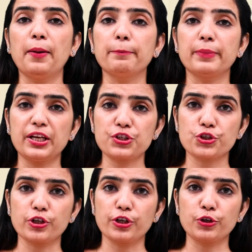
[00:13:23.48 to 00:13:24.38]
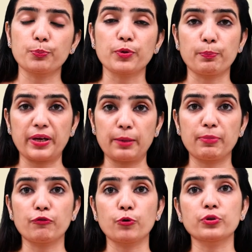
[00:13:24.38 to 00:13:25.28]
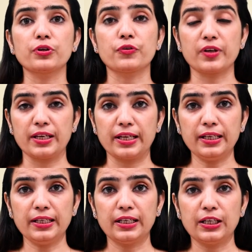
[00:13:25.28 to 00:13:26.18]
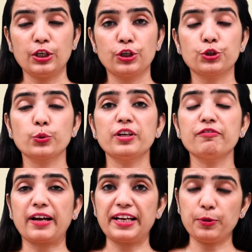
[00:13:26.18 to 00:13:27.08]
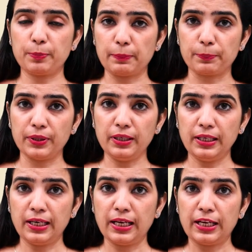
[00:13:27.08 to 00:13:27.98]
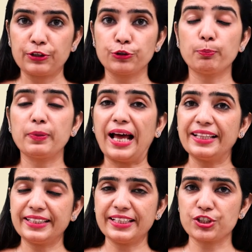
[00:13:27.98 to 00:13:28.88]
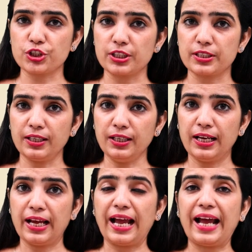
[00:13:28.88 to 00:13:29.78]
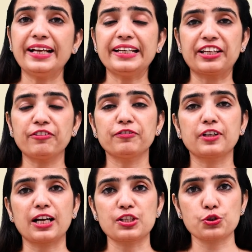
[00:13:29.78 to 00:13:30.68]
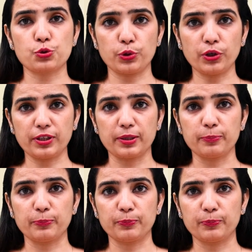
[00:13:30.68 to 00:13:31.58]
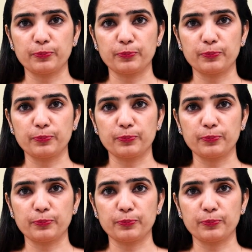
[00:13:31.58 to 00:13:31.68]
Make sure you prepare before the training, you invite people, you plan the agenda and give tasks to your team.